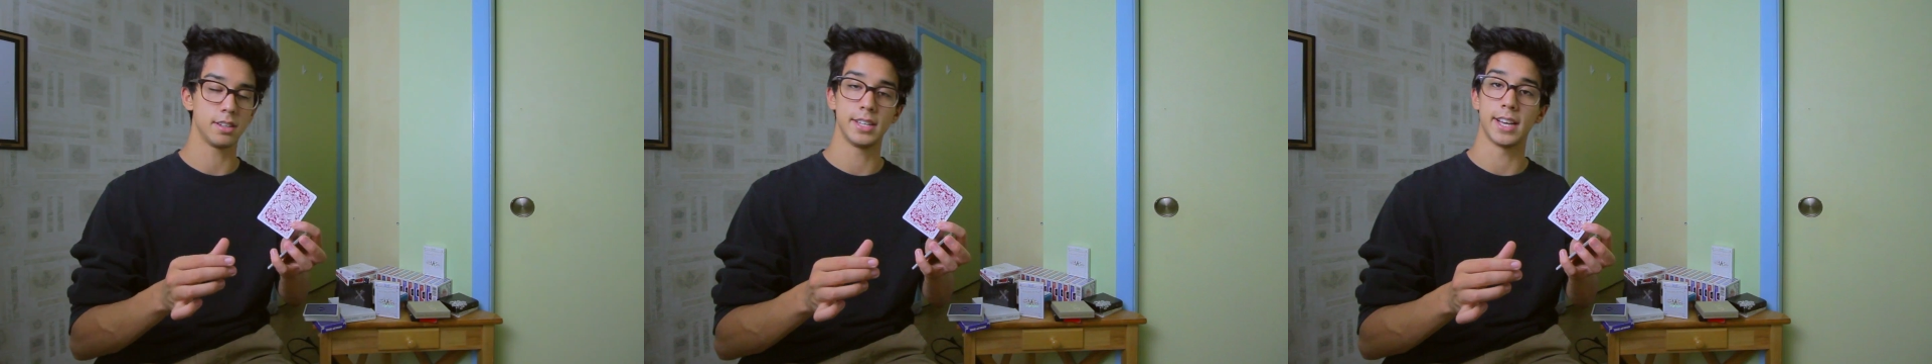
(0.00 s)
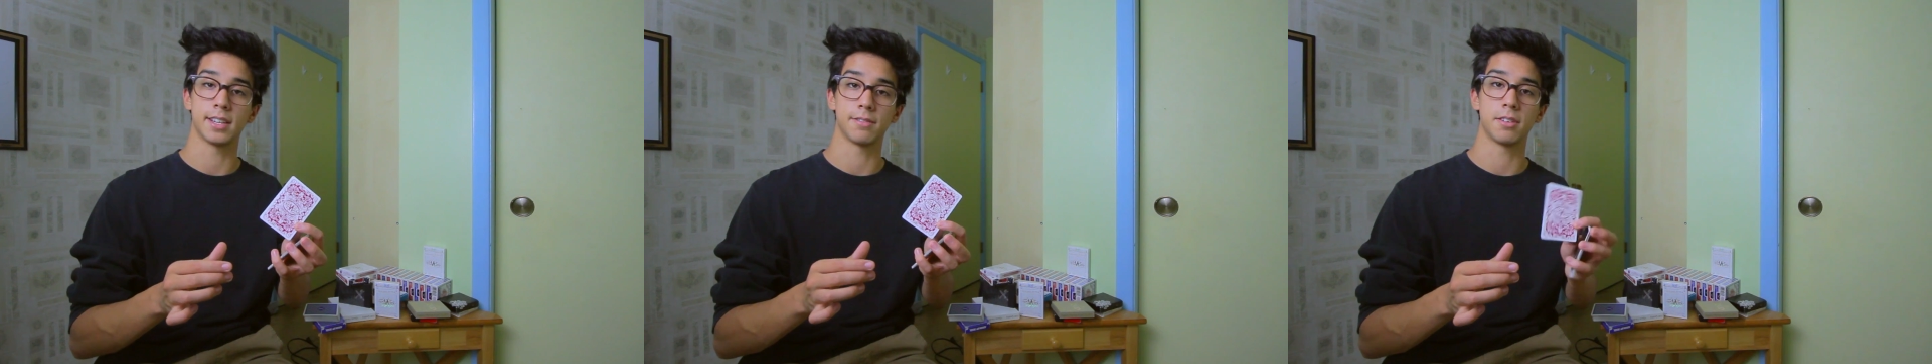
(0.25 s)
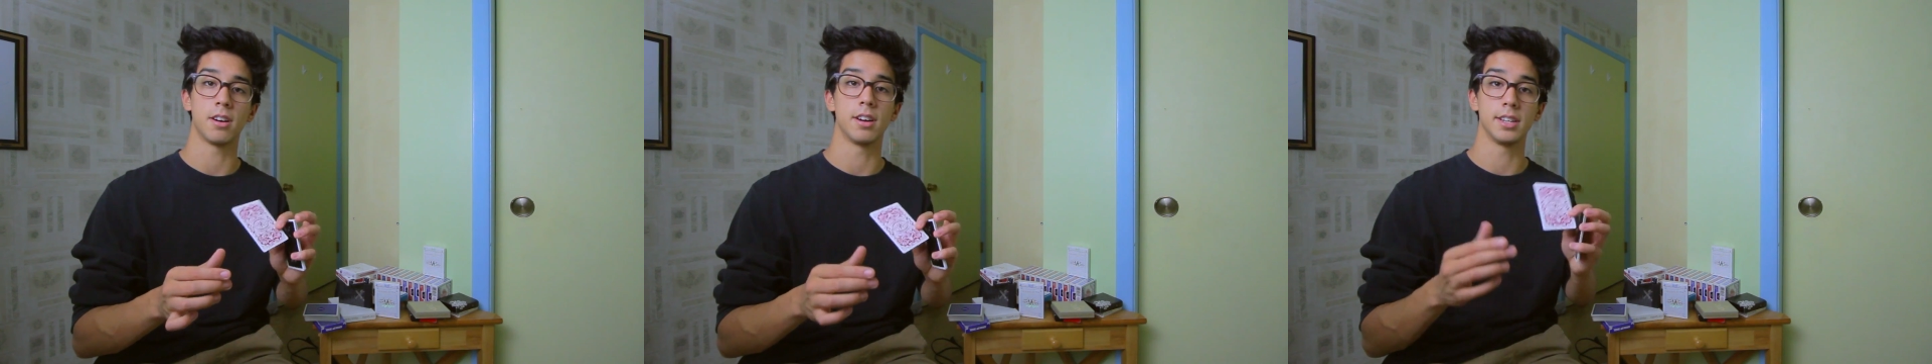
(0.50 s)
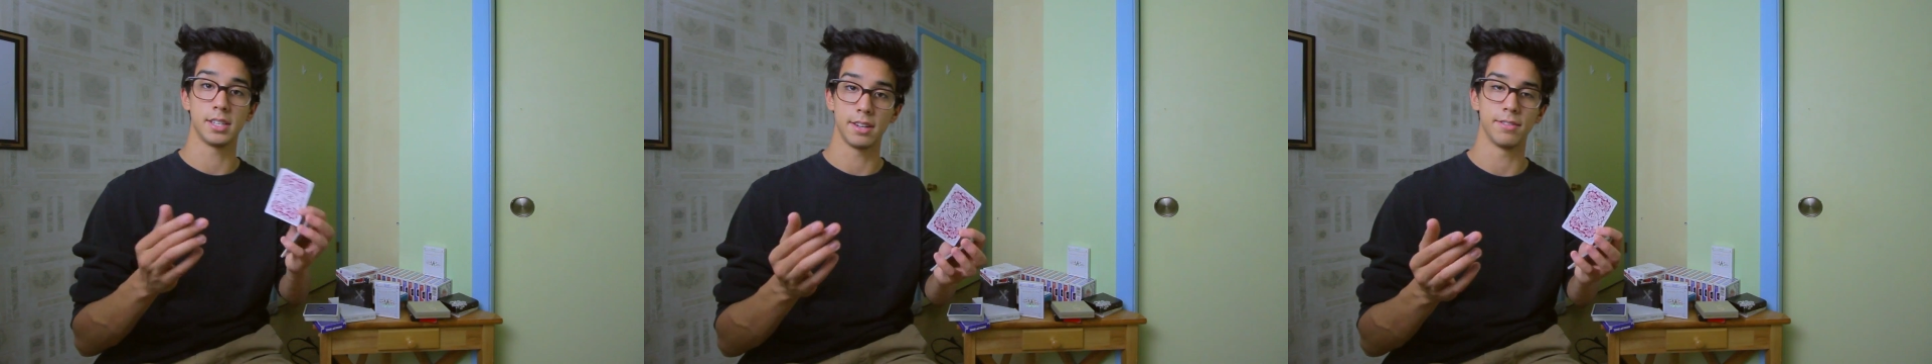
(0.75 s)
decks of
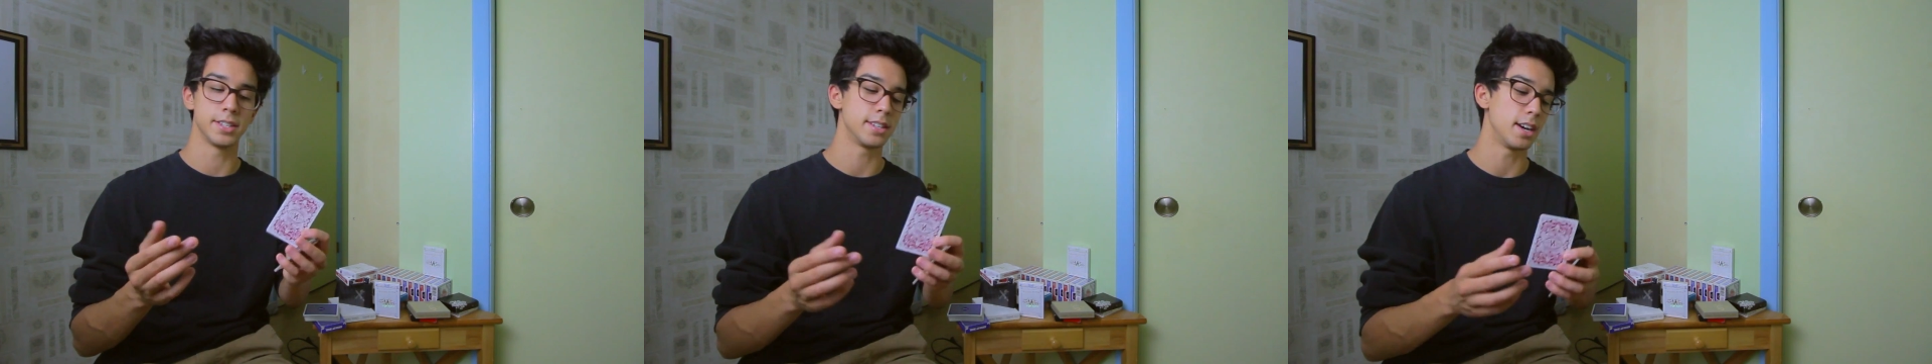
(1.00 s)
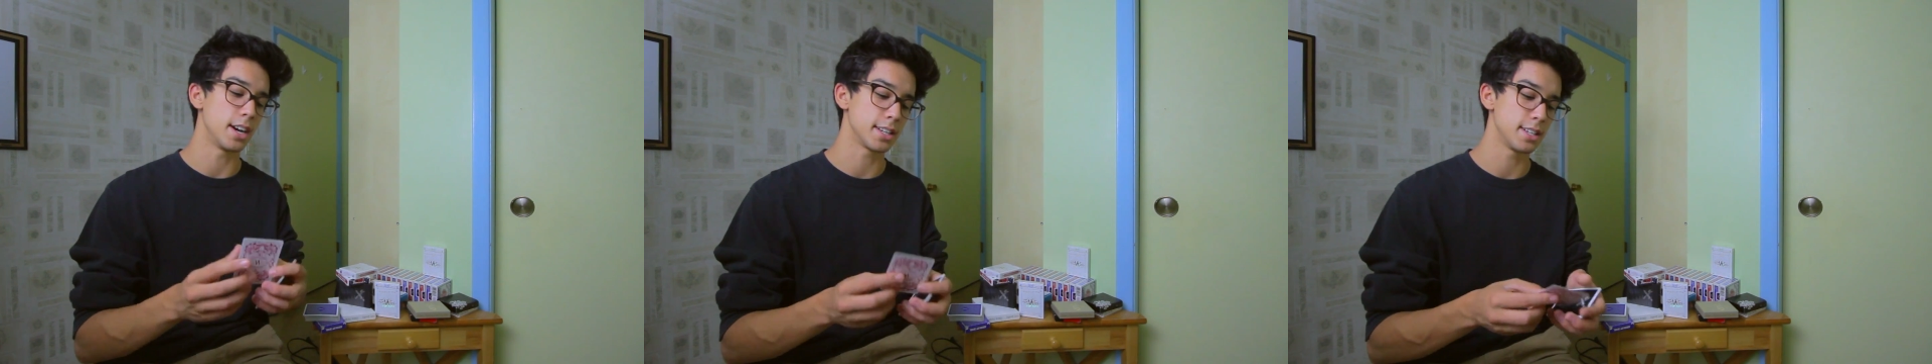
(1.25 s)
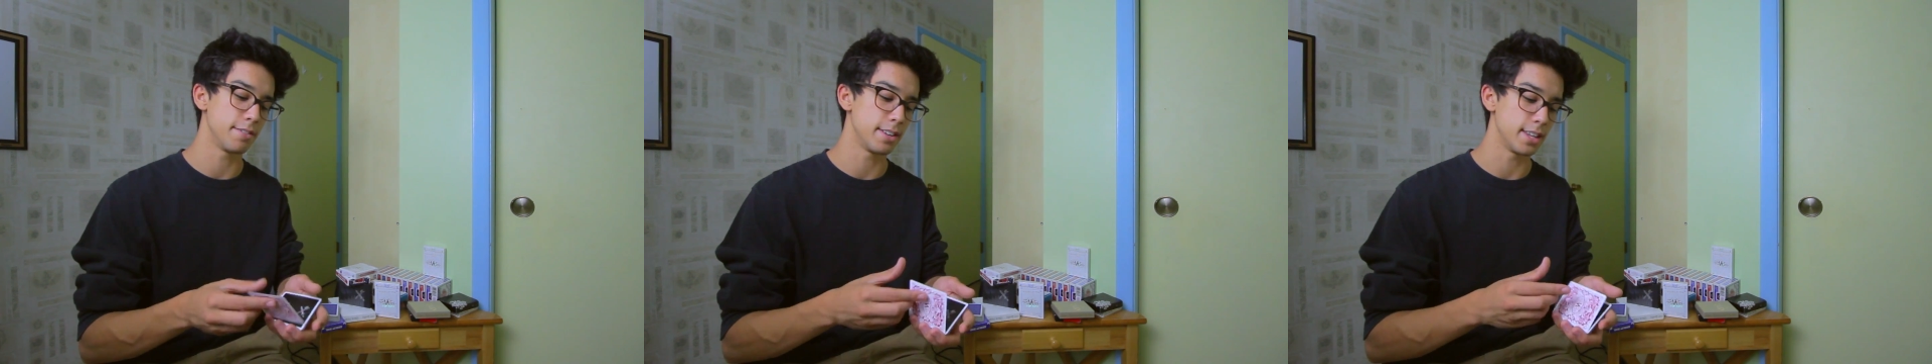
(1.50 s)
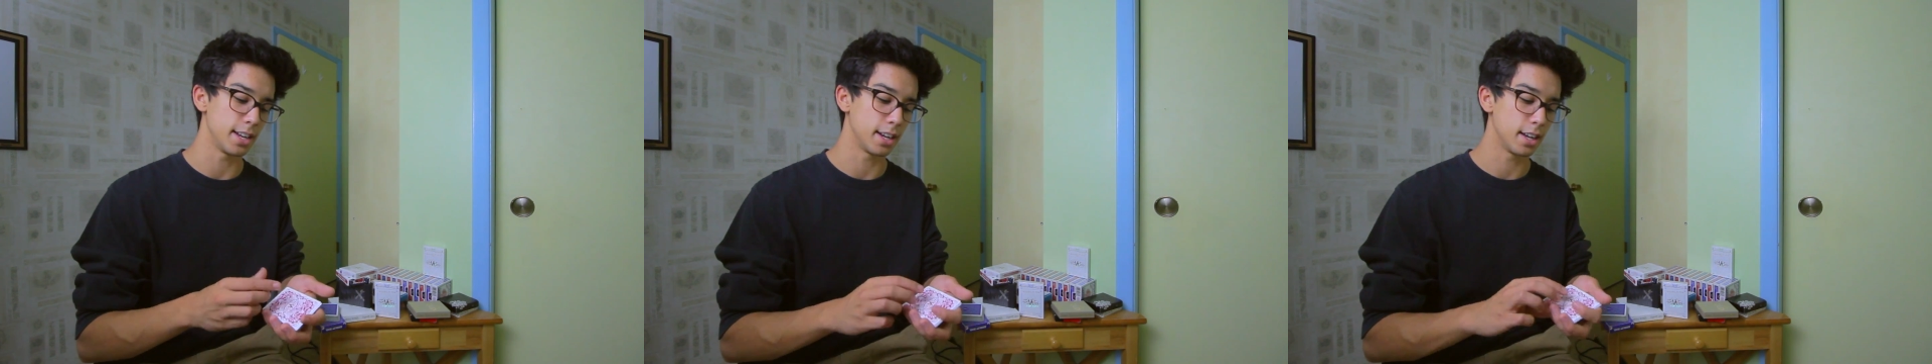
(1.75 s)
cards and different stocks and
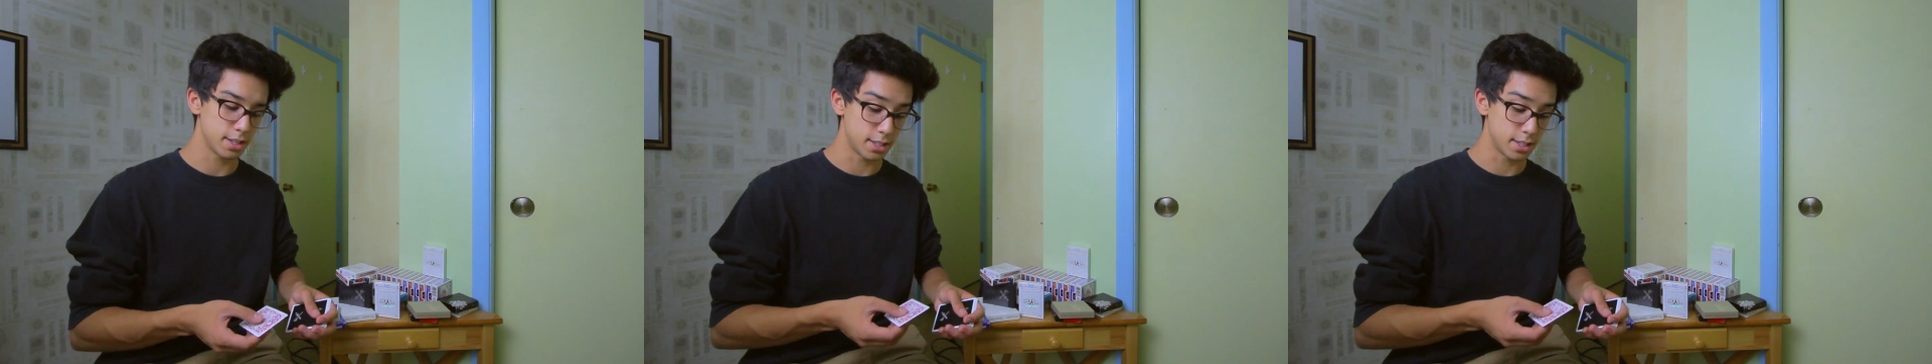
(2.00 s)
everything.